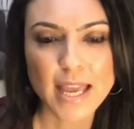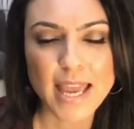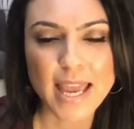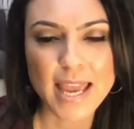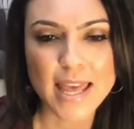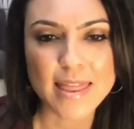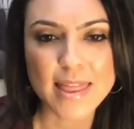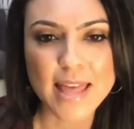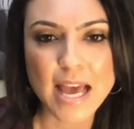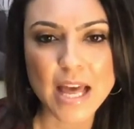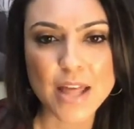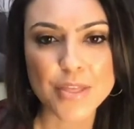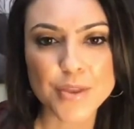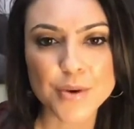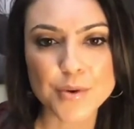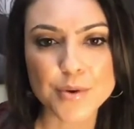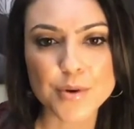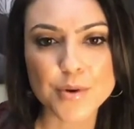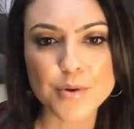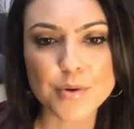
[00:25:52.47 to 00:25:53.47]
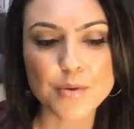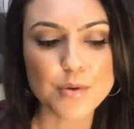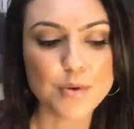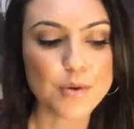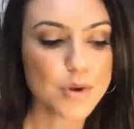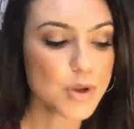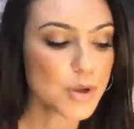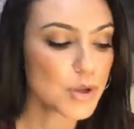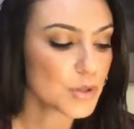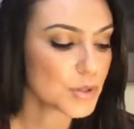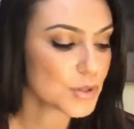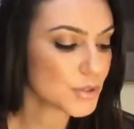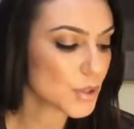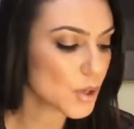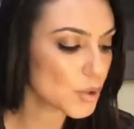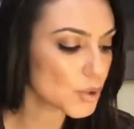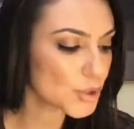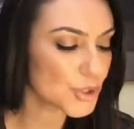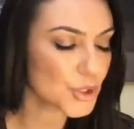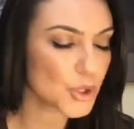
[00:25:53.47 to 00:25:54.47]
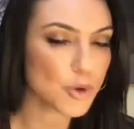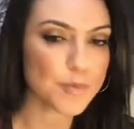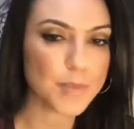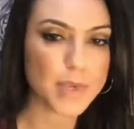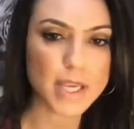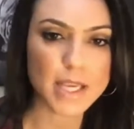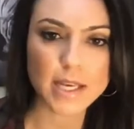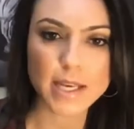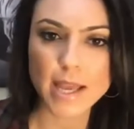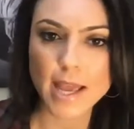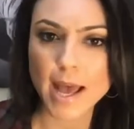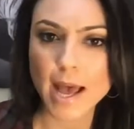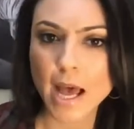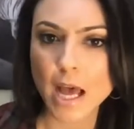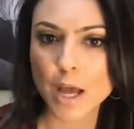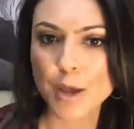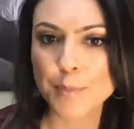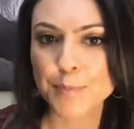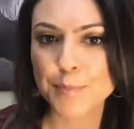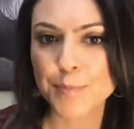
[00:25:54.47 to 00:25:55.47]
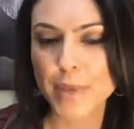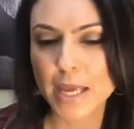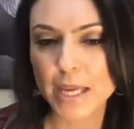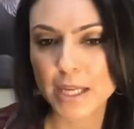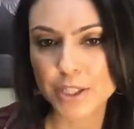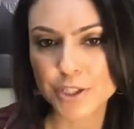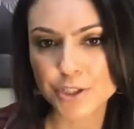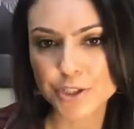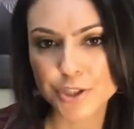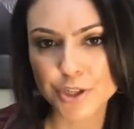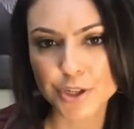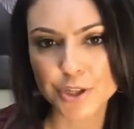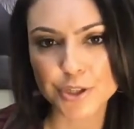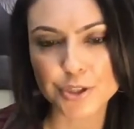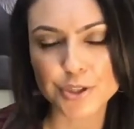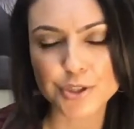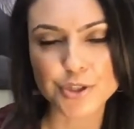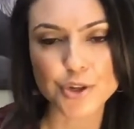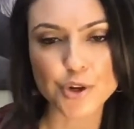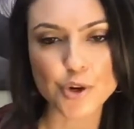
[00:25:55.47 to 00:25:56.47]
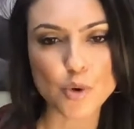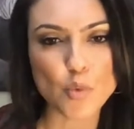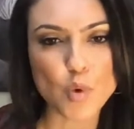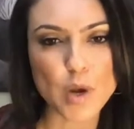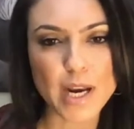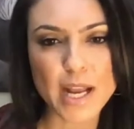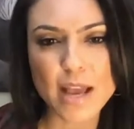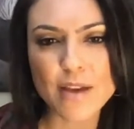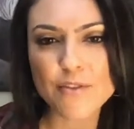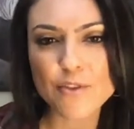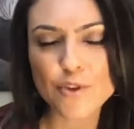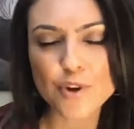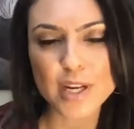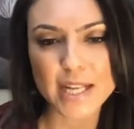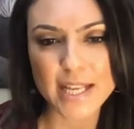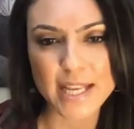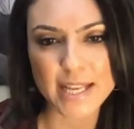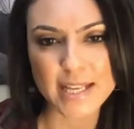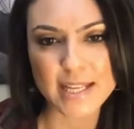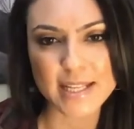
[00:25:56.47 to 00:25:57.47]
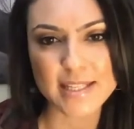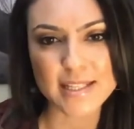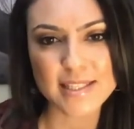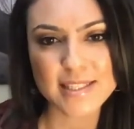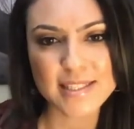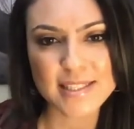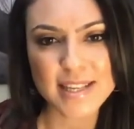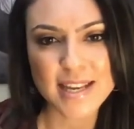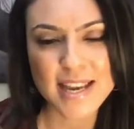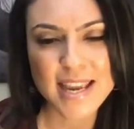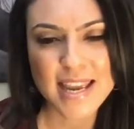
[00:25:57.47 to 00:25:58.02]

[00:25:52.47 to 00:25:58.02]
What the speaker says: and that through social media, pictures, or whatever it is,